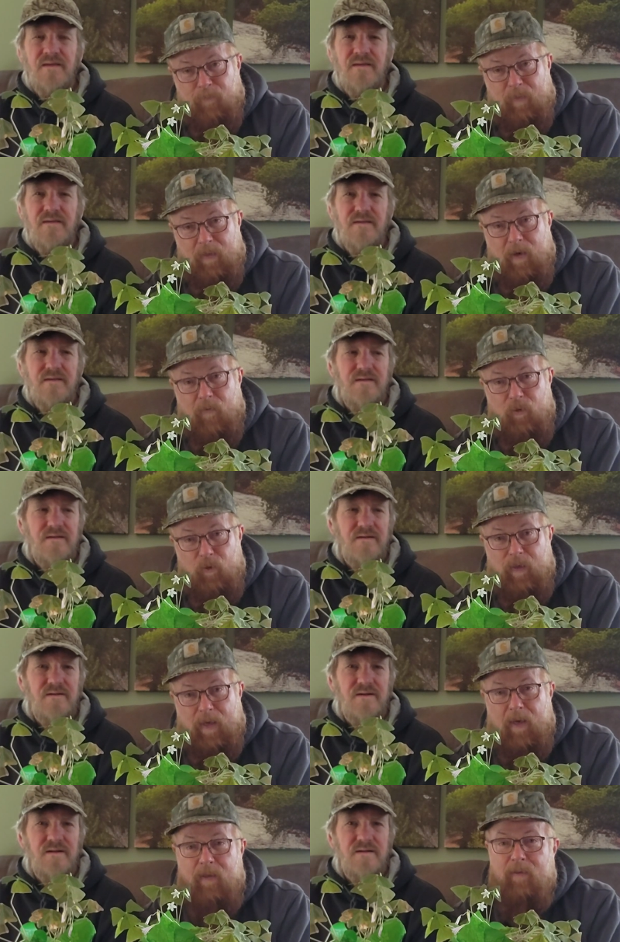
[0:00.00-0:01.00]
Speaker 1: Now you
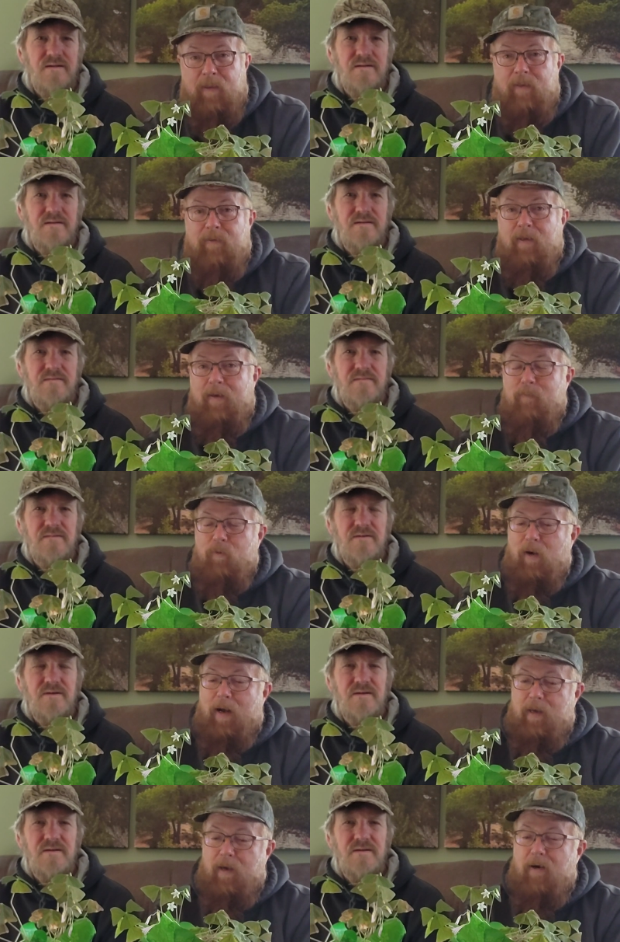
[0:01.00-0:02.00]
can let them
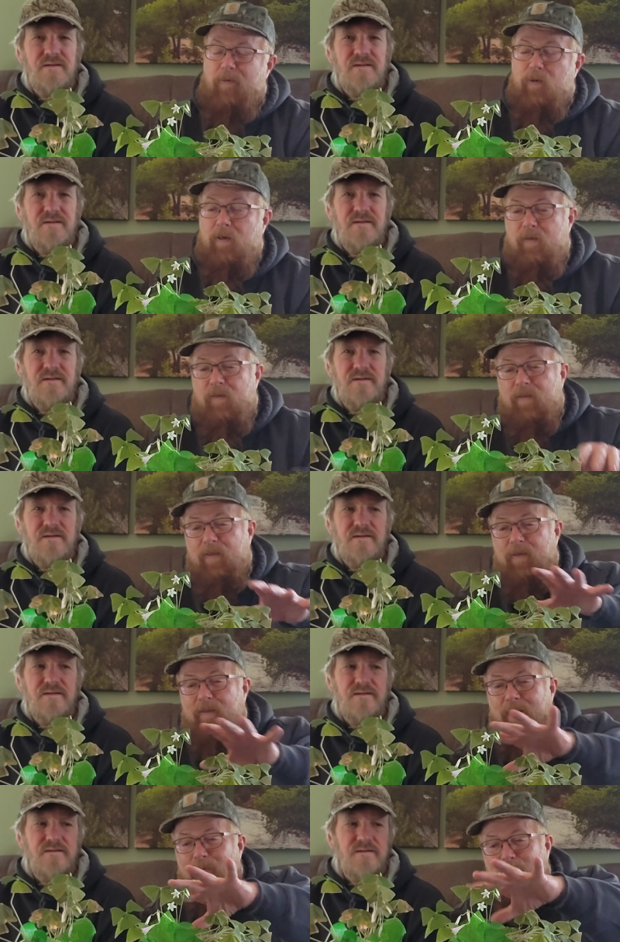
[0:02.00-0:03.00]
dry out and you'll
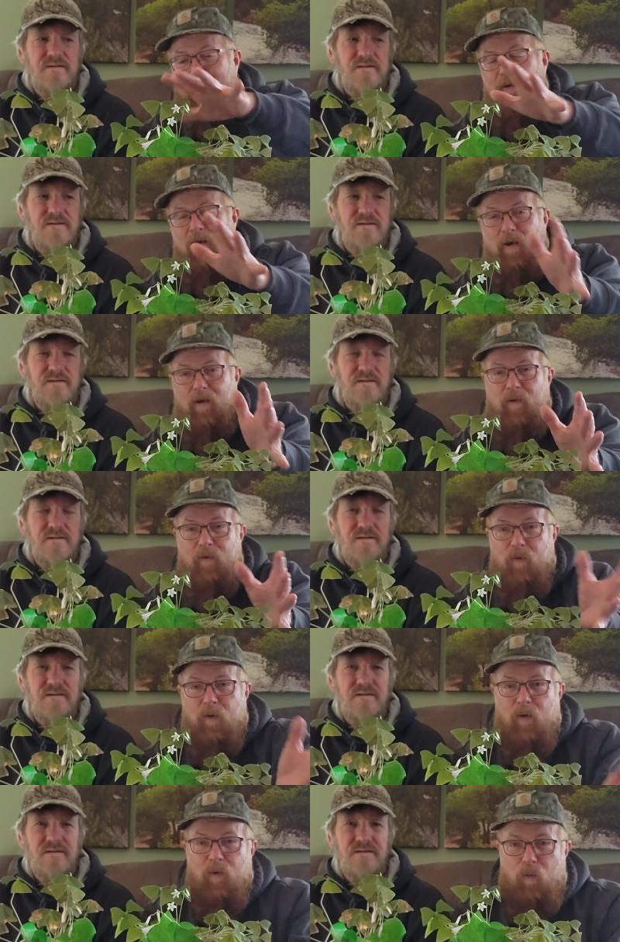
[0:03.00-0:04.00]
see them get
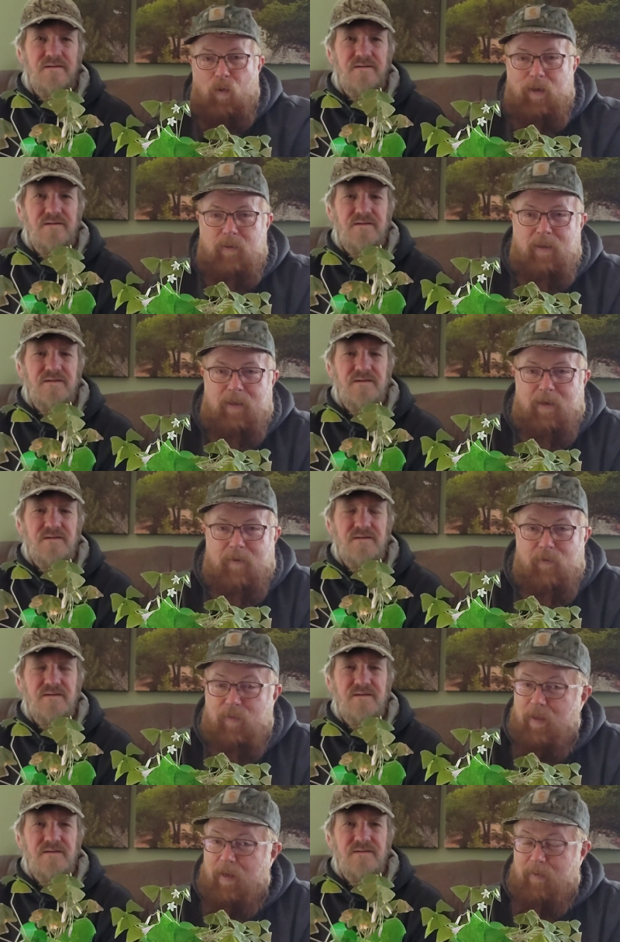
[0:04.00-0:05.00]
all wilty and
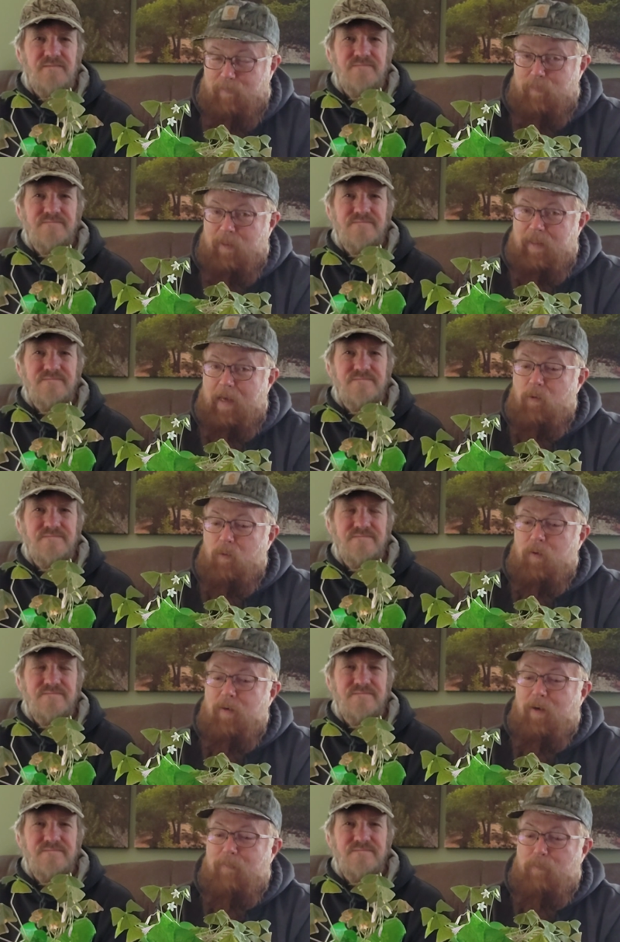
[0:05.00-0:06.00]
everything, but they
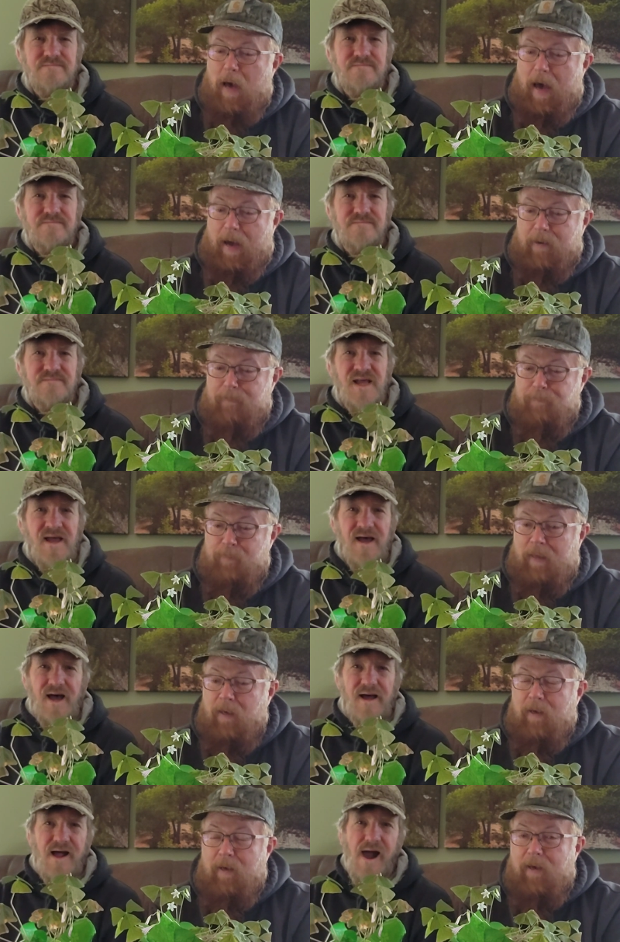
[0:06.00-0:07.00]
will come back.
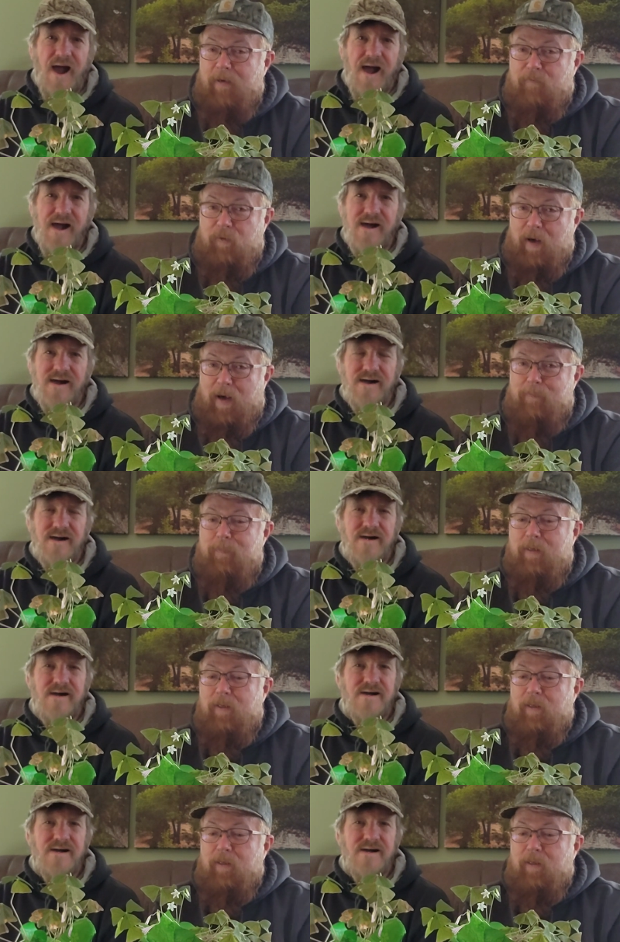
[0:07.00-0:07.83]
And if you happen to